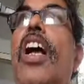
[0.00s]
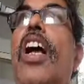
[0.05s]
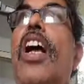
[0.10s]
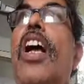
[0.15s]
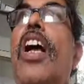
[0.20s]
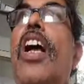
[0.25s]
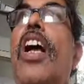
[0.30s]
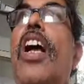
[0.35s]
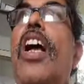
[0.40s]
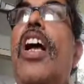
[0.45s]

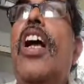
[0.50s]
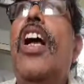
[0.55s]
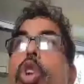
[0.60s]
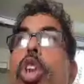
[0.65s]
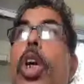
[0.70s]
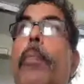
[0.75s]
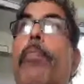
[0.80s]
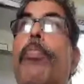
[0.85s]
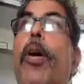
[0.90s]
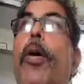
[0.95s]
attitude
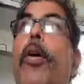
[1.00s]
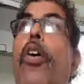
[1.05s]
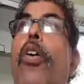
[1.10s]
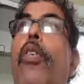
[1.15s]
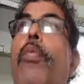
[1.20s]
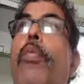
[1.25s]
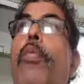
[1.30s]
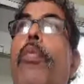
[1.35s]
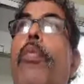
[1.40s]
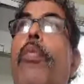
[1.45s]
of the
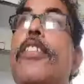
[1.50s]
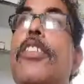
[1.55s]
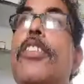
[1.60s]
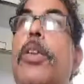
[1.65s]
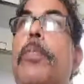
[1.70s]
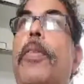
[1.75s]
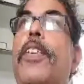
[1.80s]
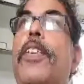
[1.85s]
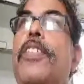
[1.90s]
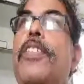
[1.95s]

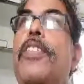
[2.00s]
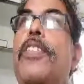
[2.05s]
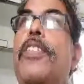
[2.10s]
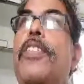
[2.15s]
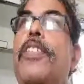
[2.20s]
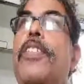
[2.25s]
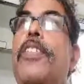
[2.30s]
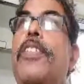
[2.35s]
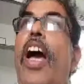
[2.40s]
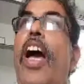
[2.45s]
principals,
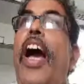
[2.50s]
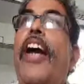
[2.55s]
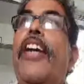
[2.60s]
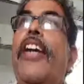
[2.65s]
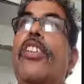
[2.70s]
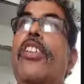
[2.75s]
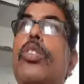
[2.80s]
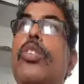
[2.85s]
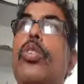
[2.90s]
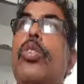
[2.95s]

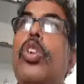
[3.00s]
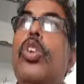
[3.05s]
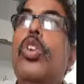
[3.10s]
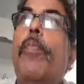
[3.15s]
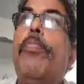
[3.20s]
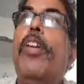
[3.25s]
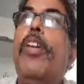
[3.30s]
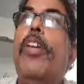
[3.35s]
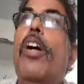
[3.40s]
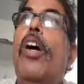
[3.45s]
attitude
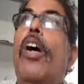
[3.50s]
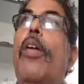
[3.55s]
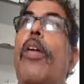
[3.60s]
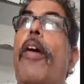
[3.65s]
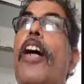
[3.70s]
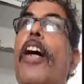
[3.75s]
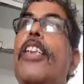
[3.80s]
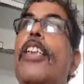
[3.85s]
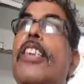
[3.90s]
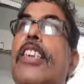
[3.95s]
of the
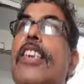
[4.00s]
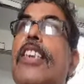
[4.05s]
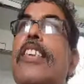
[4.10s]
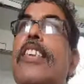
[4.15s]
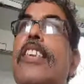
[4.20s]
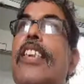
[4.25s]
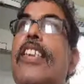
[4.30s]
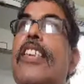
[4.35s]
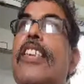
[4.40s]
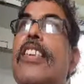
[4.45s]

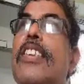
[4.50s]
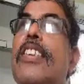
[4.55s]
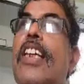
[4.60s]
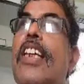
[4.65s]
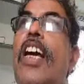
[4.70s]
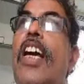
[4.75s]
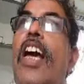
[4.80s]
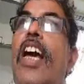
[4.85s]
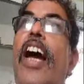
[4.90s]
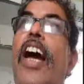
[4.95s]
vice-chancellors,
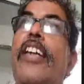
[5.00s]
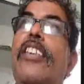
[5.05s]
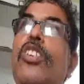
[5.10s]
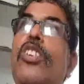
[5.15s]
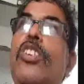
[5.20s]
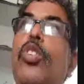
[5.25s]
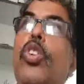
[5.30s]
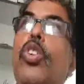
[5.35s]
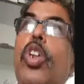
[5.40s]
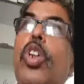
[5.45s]

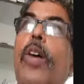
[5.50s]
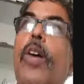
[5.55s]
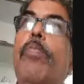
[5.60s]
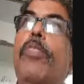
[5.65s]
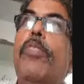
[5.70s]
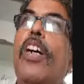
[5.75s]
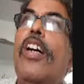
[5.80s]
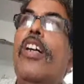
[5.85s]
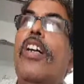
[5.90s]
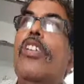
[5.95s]
attitude of
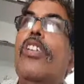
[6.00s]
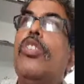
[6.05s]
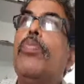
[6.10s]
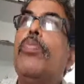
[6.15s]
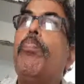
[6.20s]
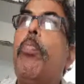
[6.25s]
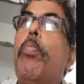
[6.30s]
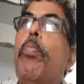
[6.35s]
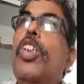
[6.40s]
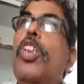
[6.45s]
the
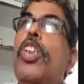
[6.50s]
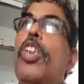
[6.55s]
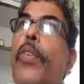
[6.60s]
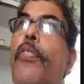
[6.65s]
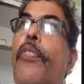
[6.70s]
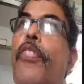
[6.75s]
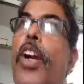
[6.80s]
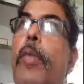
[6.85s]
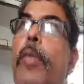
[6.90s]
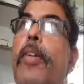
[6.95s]
policy
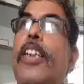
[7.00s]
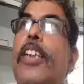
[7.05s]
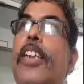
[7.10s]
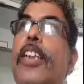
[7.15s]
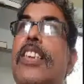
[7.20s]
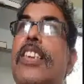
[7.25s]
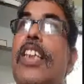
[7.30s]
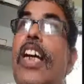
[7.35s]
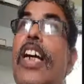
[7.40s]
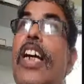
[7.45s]

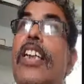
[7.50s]
framers.